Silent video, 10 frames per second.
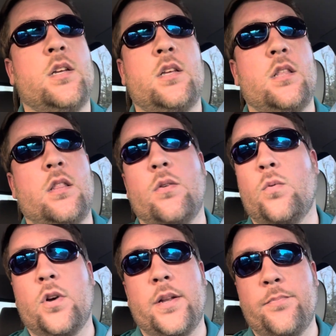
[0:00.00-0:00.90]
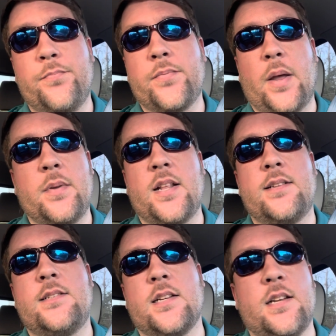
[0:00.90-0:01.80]
the wood. I mean,
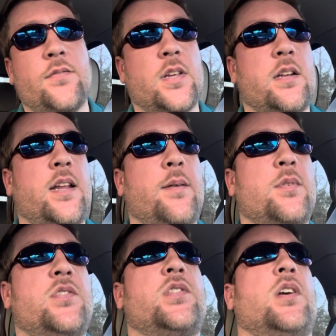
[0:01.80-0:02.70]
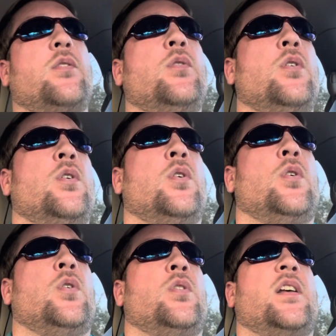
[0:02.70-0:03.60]
that's significant damage. So
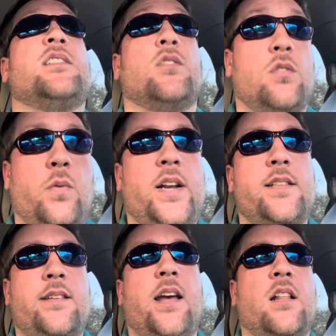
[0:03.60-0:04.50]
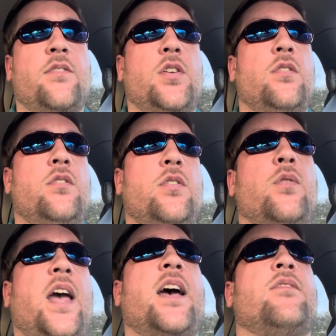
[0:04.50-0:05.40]
that's the only way to tell if you
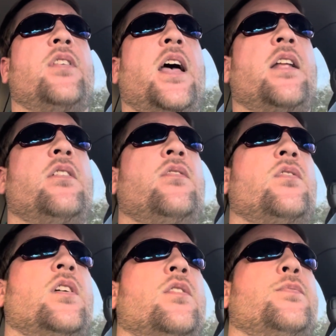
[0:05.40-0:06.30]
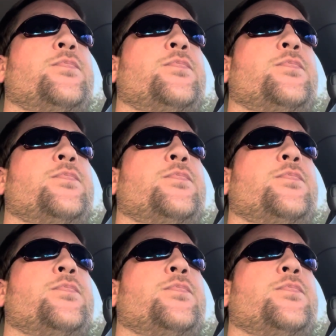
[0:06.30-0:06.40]
do have that. So